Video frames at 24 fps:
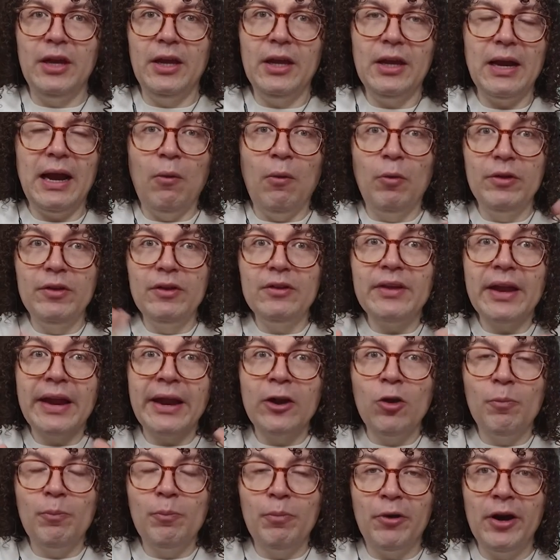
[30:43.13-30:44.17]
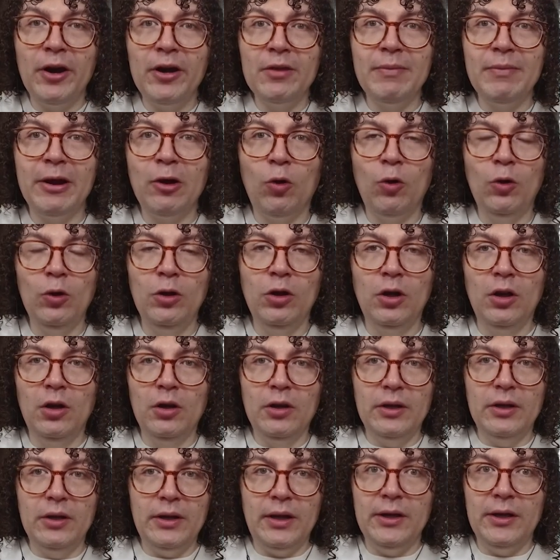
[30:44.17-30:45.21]
And with this, I can operate my whole
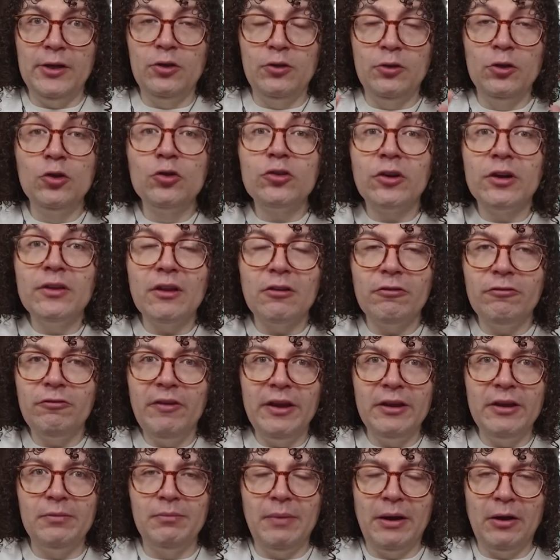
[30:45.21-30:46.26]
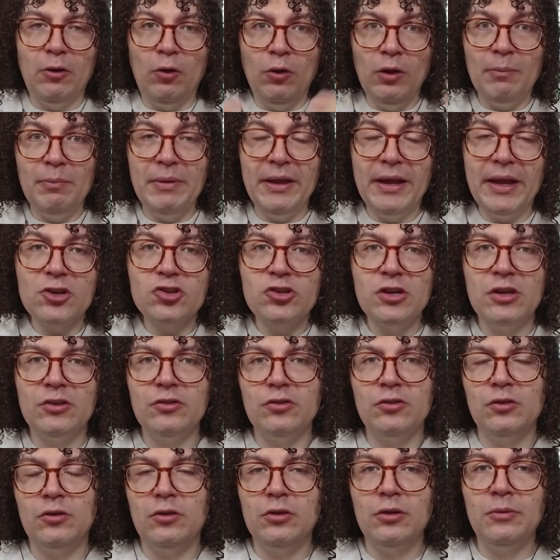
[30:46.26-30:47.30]
user interface, my whole application, and so on.